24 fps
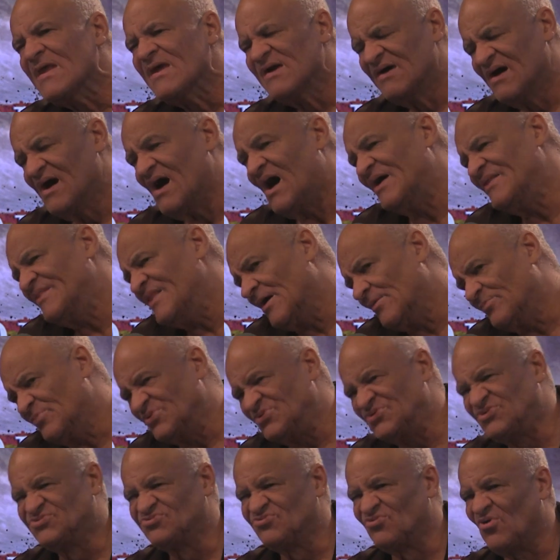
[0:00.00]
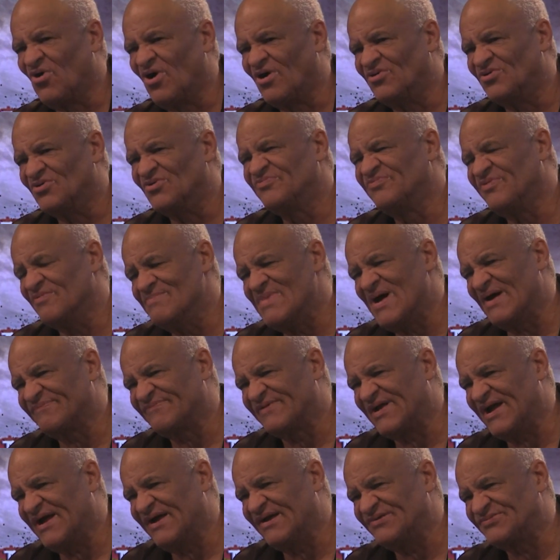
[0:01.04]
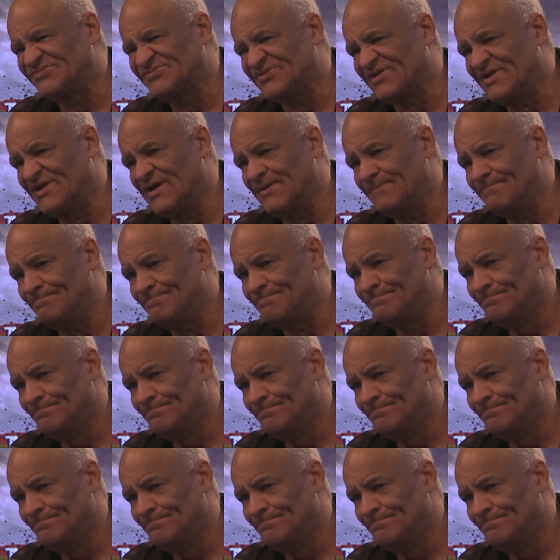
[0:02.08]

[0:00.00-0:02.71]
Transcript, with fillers: on that withdrawal from Afghanistan?